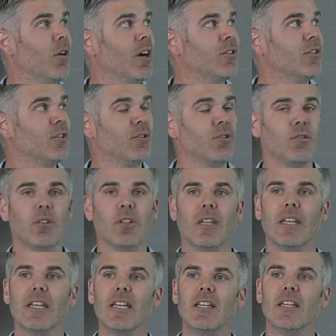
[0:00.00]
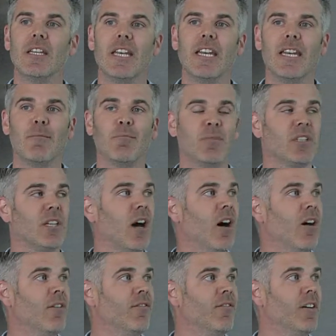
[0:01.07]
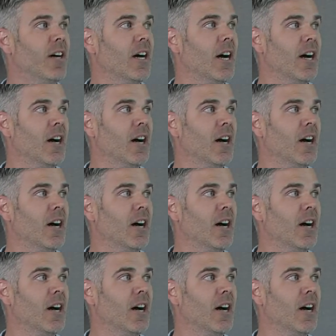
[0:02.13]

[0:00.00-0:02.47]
go on to lead teams of